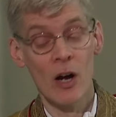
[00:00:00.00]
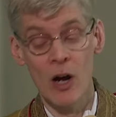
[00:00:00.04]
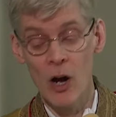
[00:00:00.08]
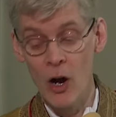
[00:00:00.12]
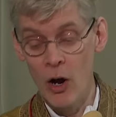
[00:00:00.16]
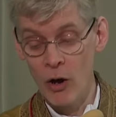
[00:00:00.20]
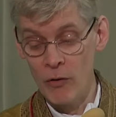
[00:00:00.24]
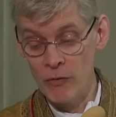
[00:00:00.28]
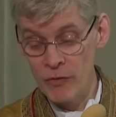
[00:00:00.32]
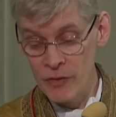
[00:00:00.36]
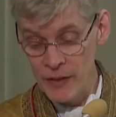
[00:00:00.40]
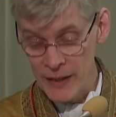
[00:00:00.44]

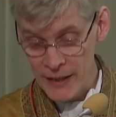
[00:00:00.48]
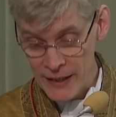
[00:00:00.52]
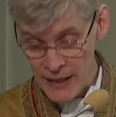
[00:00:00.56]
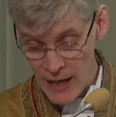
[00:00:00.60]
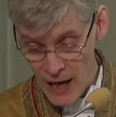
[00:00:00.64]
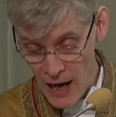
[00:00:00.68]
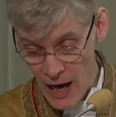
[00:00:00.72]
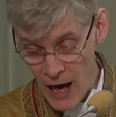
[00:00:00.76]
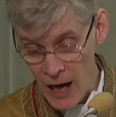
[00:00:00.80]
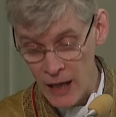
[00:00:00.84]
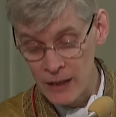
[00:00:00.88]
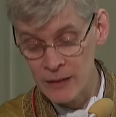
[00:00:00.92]
of the
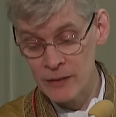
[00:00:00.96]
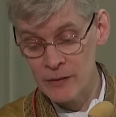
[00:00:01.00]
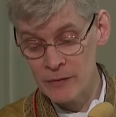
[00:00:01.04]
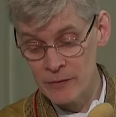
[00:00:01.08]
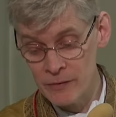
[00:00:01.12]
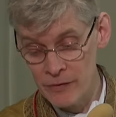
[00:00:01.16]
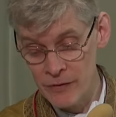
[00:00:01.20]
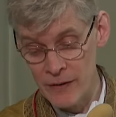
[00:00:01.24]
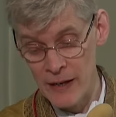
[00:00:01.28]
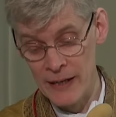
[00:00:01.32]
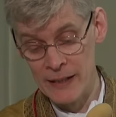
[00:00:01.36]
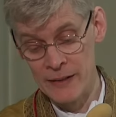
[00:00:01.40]

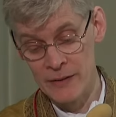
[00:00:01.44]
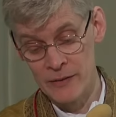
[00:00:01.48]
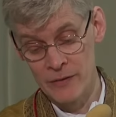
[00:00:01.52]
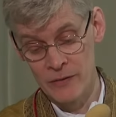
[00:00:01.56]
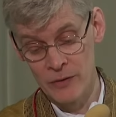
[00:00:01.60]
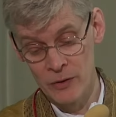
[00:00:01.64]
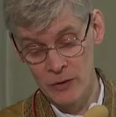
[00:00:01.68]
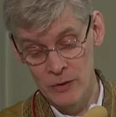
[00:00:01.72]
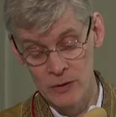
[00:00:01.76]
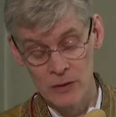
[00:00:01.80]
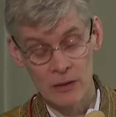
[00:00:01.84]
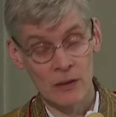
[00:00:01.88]

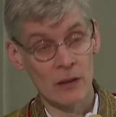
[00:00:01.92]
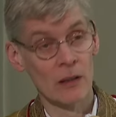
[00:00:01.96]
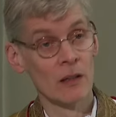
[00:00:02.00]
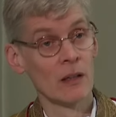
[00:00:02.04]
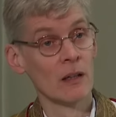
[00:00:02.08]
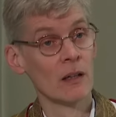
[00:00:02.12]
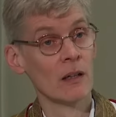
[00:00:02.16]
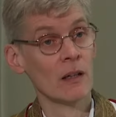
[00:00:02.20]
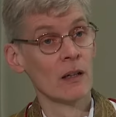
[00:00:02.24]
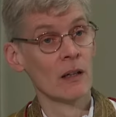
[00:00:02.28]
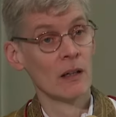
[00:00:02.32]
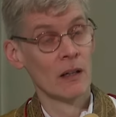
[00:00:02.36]
unfaithful
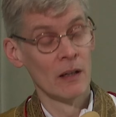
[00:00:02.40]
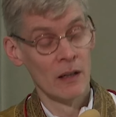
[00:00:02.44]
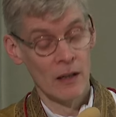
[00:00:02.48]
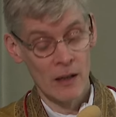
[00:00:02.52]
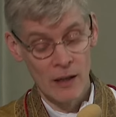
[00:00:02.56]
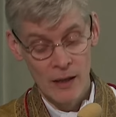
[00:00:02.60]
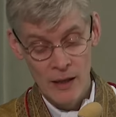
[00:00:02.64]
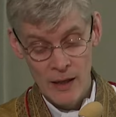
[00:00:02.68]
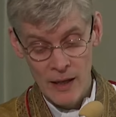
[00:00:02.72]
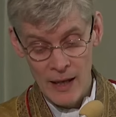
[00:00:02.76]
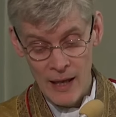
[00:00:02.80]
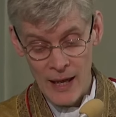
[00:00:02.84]

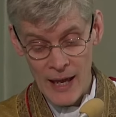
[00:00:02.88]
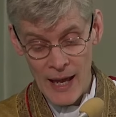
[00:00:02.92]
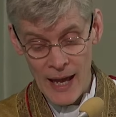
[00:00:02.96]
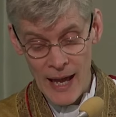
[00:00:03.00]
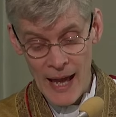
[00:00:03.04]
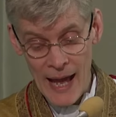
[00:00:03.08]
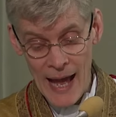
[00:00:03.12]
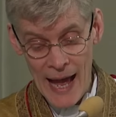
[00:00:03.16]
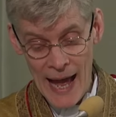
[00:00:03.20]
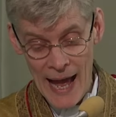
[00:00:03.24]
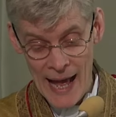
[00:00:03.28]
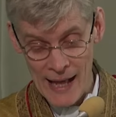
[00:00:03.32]

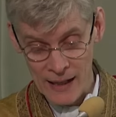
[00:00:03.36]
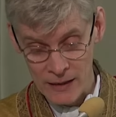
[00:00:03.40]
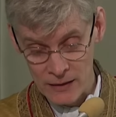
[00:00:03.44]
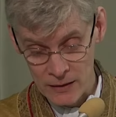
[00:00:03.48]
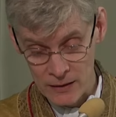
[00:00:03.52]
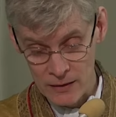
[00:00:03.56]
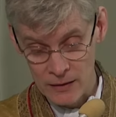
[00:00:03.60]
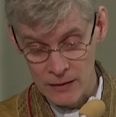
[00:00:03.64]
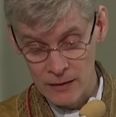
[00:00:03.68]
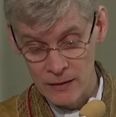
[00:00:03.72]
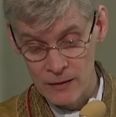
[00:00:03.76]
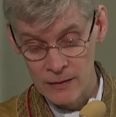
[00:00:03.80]

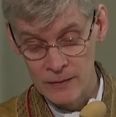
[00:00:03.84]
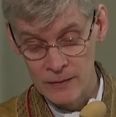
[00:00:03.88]
hell.